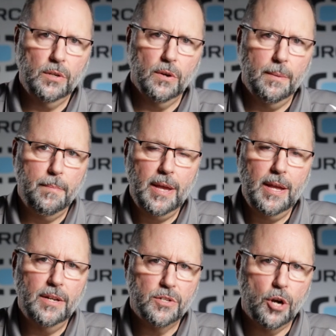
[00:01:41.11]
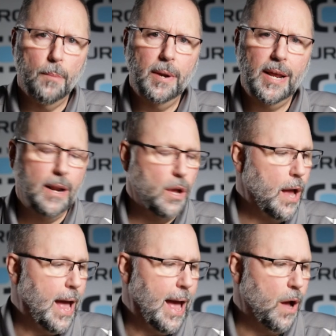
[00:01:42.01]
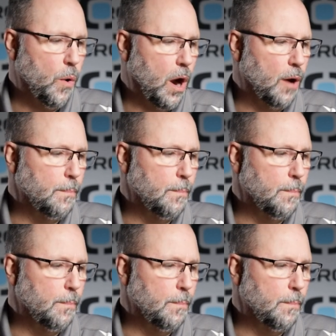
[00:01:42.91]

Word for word: going to be determining how our